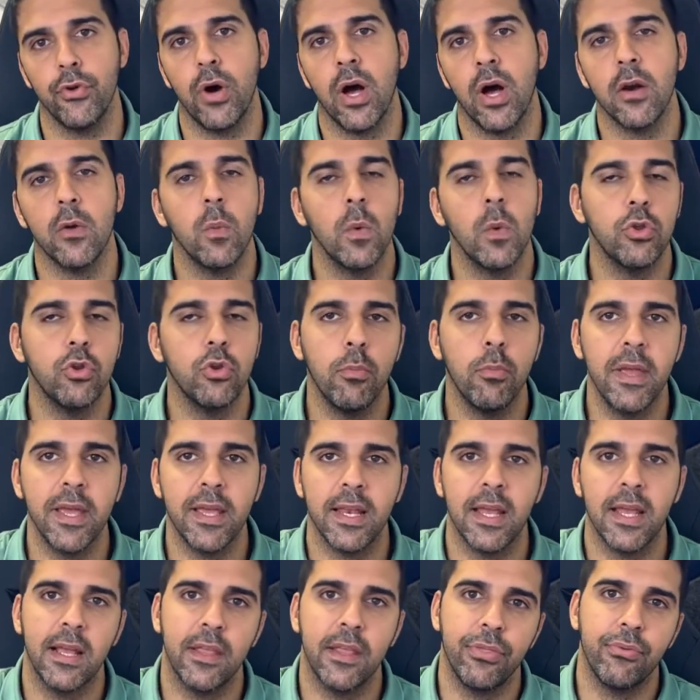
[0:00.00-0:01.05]
I don't want to make
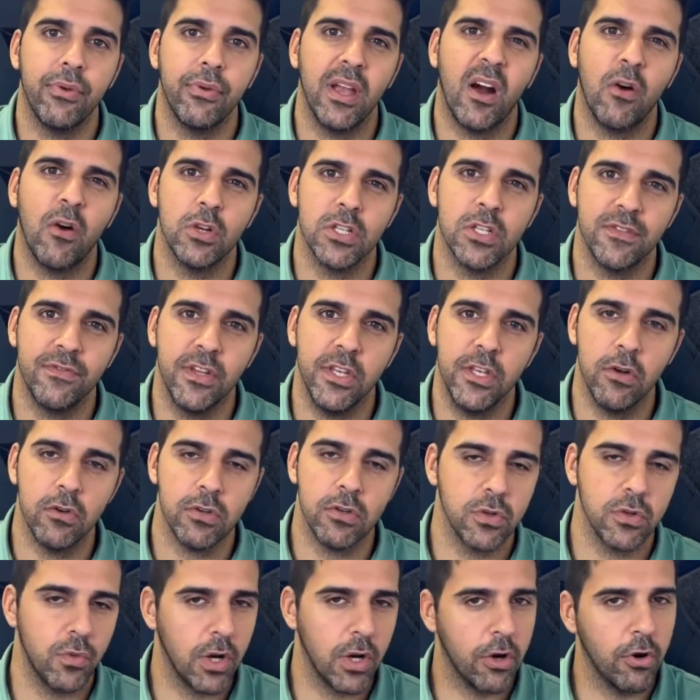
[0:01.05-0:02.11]
like a 3 hours video.
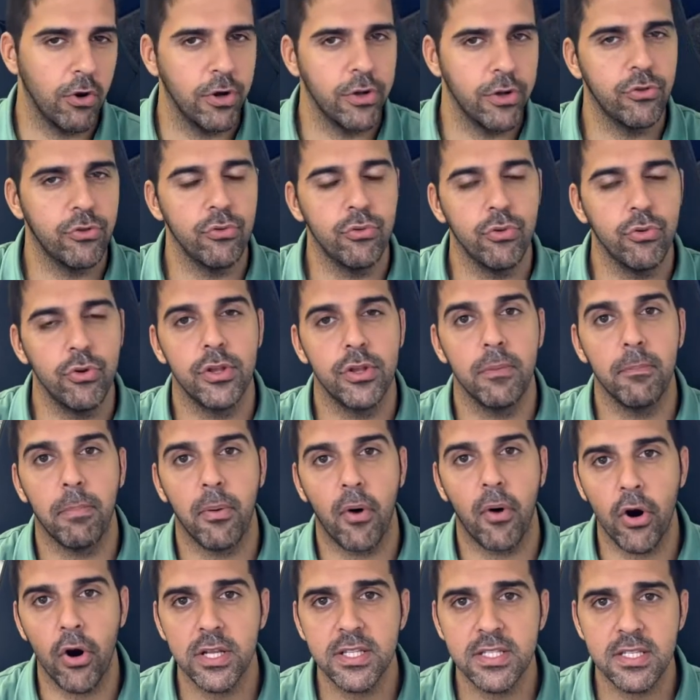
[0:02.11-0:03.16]
So we're going to do it in
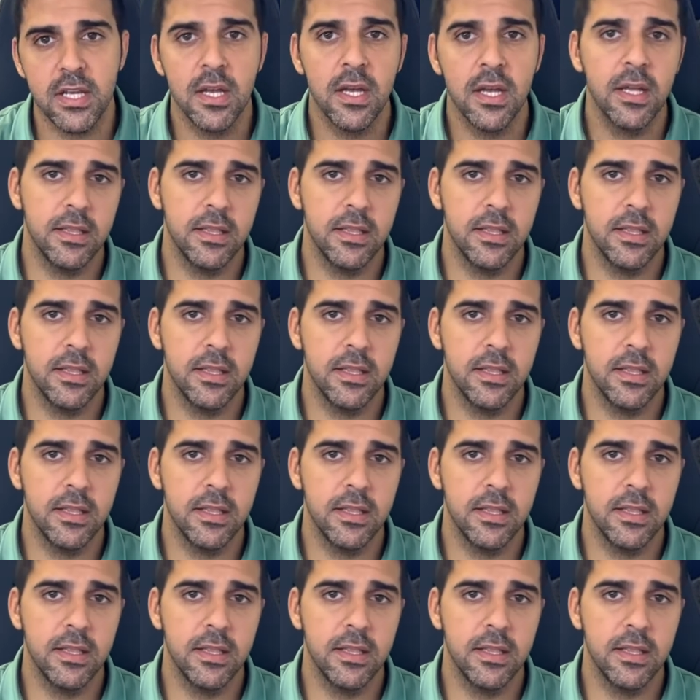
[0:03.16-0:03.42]
parts.